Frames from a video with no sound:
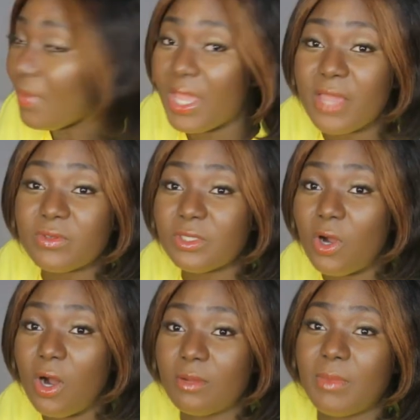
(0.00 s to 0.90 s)
Even
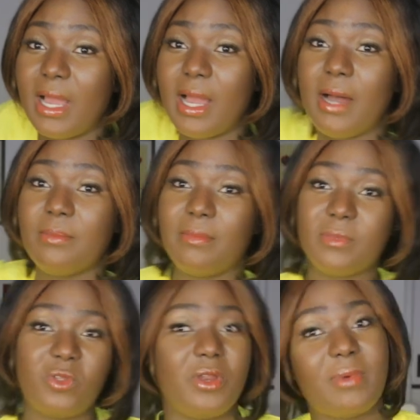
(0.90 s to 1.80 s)

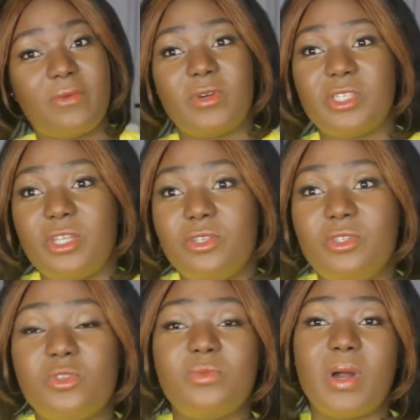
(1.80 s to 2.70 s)
though during my first year on
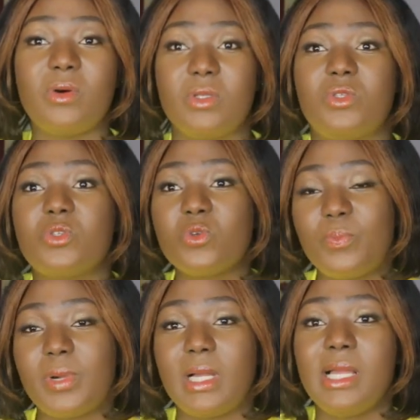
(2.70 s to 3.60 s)
YouTube, I was
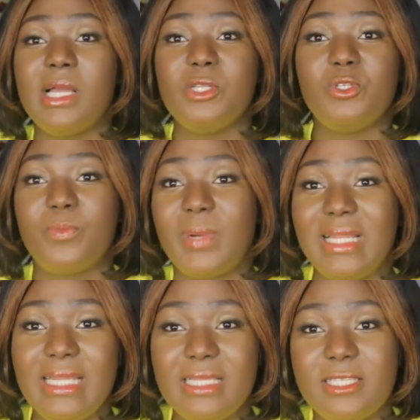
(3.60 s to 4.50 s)
super
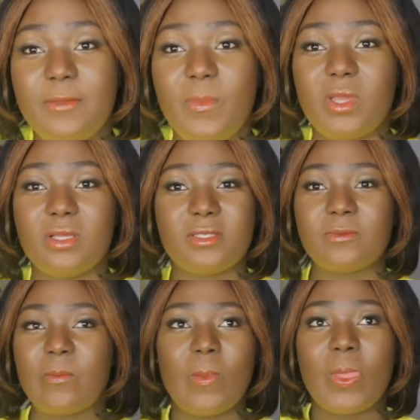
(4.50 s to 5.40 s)
duper lazy
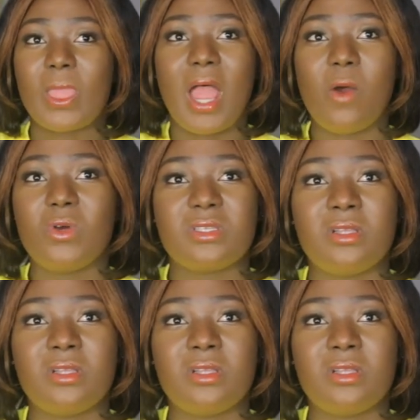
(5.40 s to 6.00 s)
because I was